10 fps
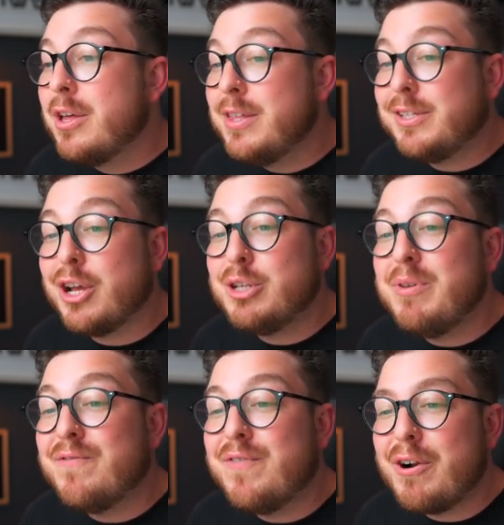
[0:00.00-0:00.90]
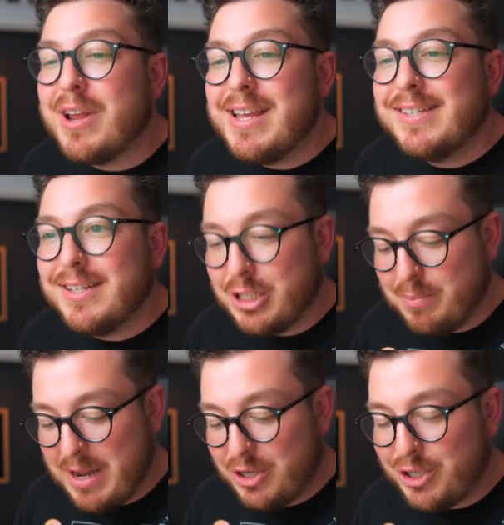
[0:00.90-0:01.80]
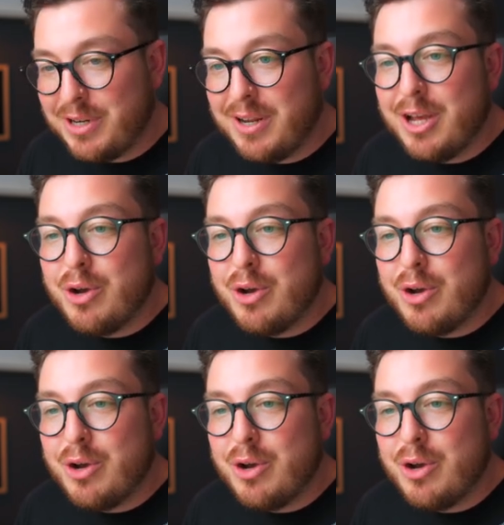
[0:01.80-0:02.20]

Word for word: This is going to be very easy to dimension.